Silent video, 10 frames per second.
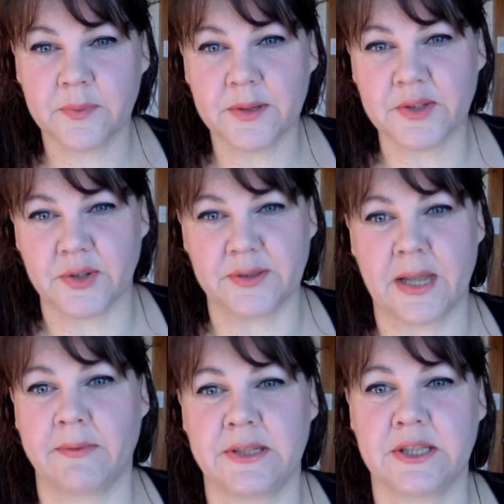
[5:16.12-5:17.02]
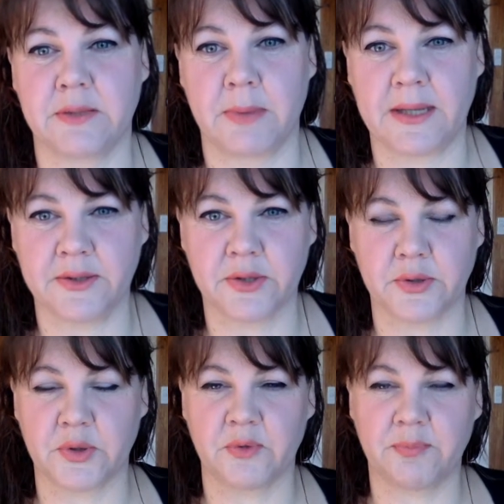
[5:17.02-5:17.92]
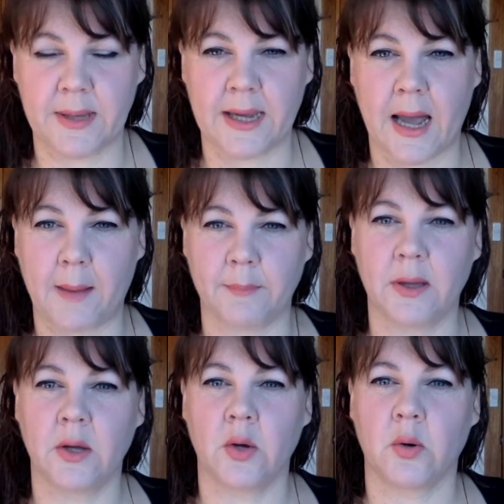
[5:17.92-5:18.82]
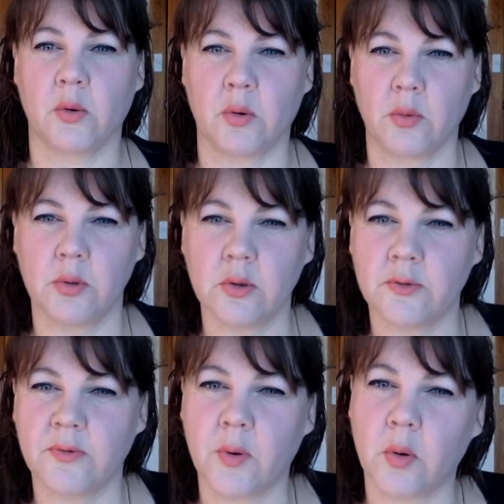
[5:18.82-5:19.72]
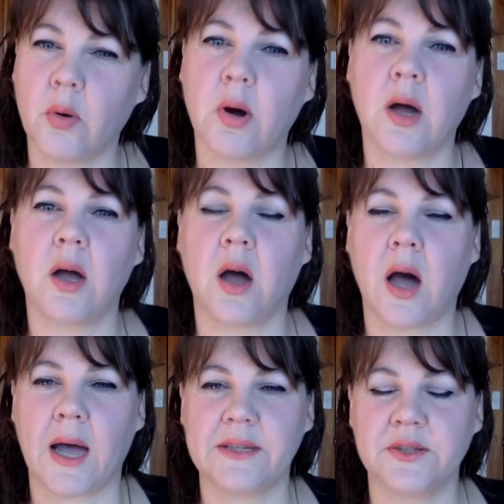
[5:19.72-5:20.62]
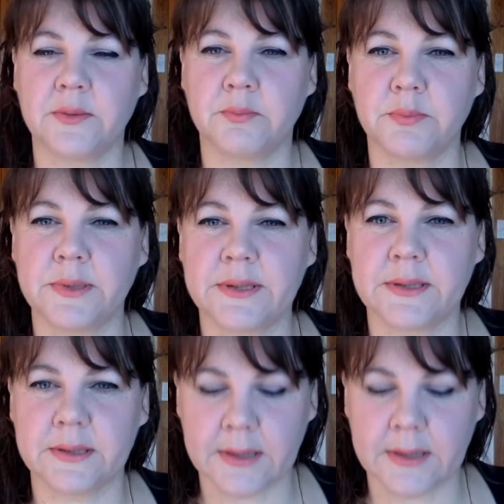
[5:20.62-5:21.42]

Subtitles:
So scavenging means to sort of pick up or look for items,